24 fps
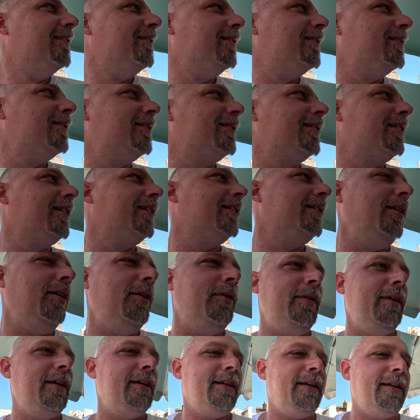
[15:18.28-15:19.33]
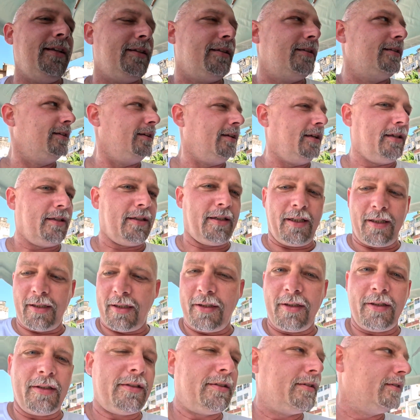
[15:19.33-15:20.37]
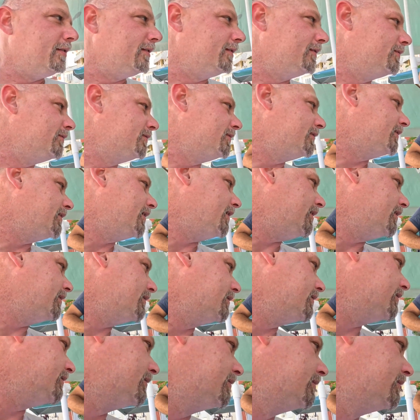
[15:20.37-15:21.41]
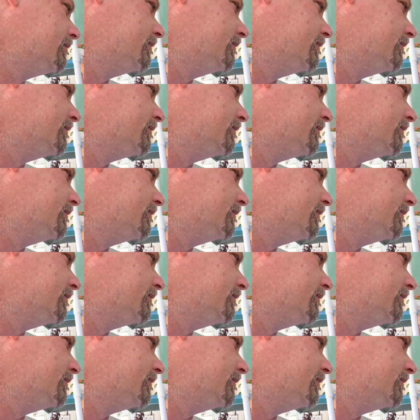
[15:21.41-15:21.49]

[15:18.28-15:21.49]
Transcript: That's good. Oh, wait, it is. Oh, yeah, good. What's we got here?